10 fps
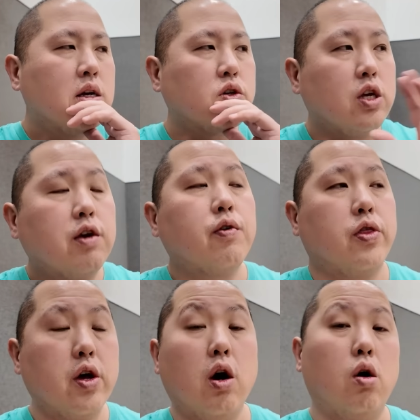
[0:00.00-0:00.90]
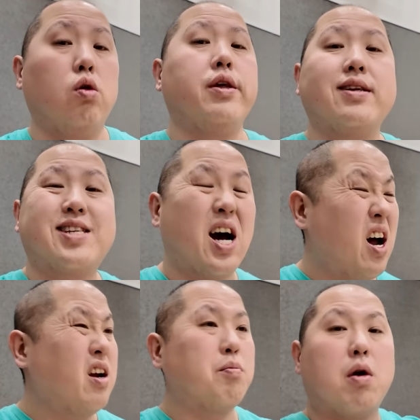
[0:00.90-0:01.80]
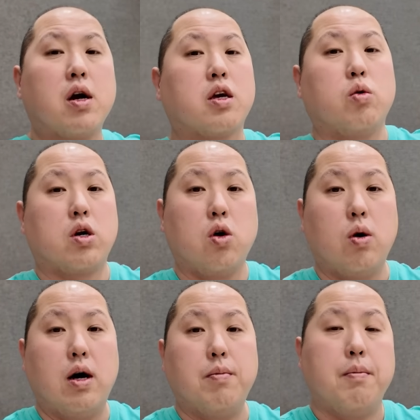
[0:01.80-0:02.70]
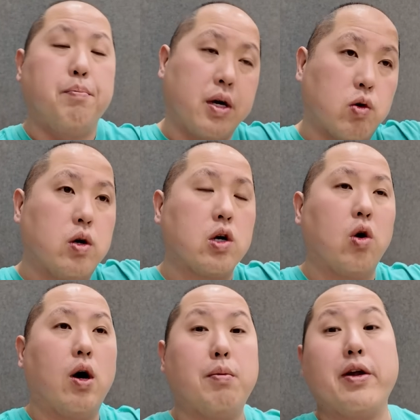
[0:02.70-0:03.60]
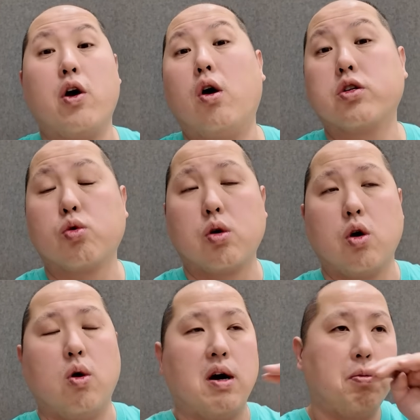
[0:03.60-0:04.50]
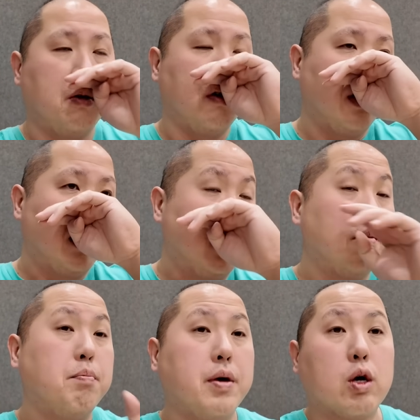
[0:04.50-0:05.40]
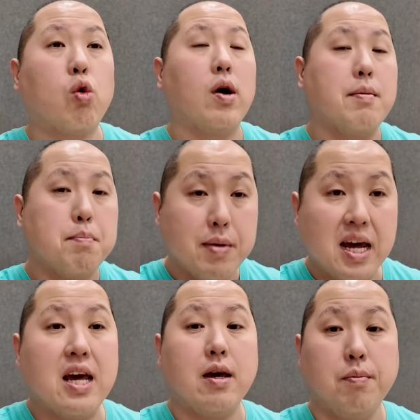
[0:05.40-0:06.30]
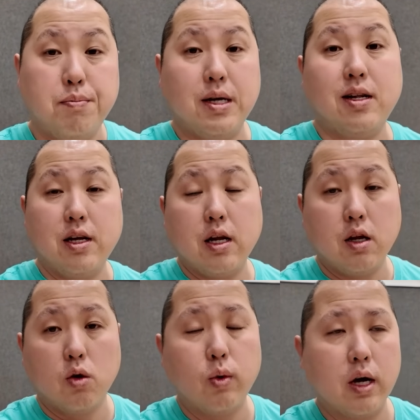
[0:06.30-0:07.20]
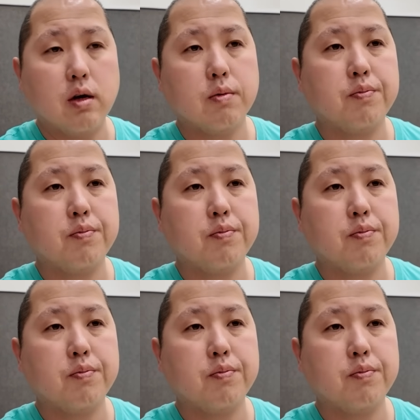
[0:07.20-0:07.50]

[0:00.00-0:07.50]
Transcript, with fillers: So even though the entire market will go up, and Bitcoin will go up, and alts will go up, Bitcoin may be leading the way.